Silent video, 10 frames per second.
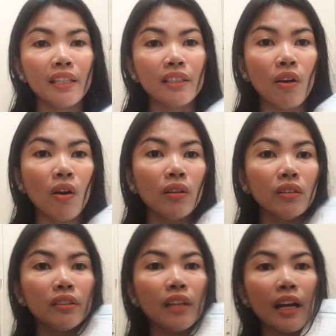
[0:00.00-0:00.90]

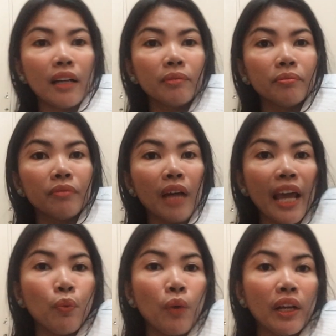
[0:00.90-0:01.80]
old
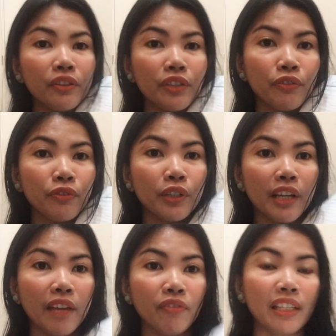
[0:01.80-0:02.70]

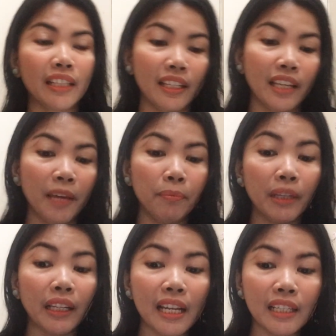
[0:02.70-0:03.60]
I-134F that he gave
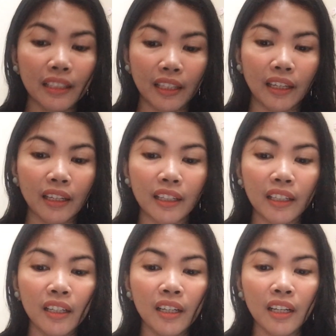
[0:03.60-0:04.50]
me last
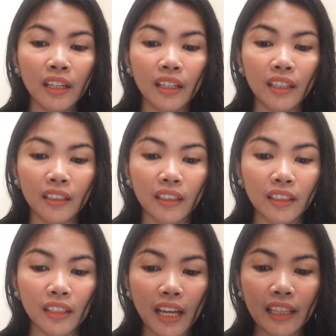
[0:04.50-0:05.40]
year,
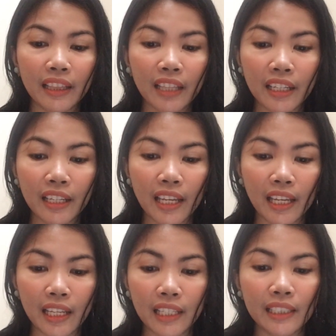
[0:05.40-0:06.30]
and then
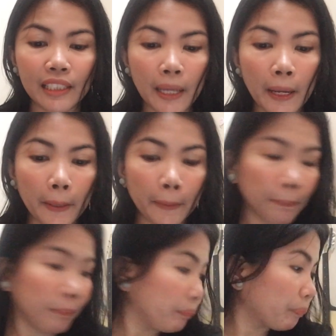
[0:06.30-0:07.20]
his
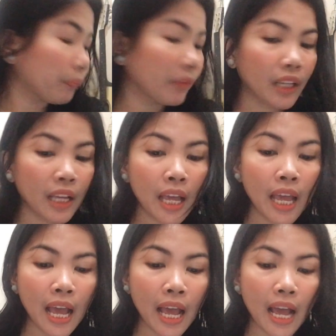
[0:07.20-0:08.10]

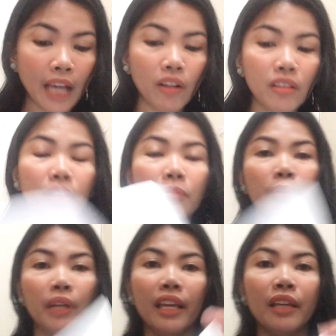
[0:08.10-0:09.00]
I also
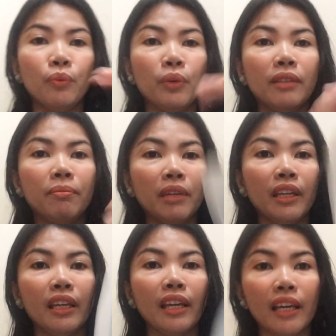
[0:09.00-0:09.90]
bring with
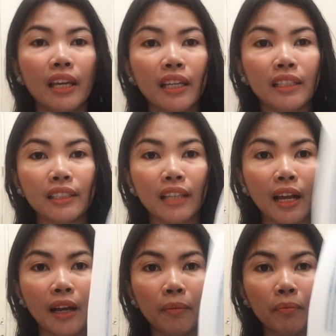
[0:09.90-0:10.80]
me his
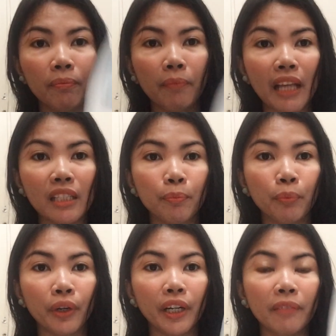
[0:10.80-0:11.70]

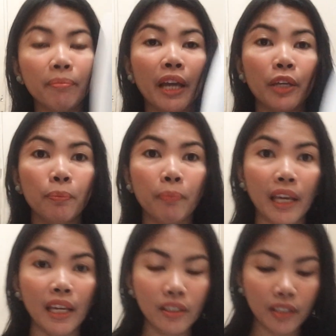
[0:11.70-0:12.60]
passport bio
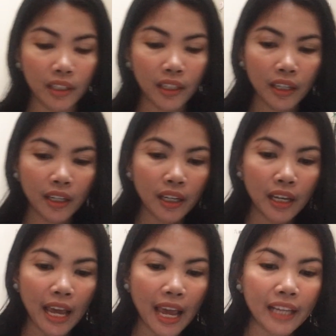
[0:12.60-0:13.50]
page
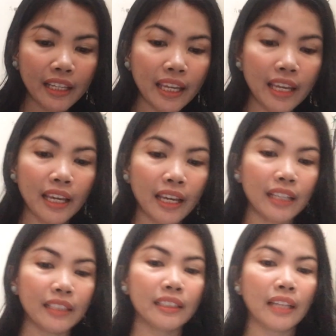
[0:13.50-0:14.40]
and
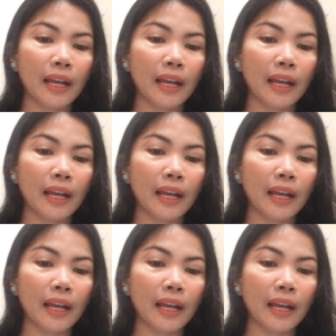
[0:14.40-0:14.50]
his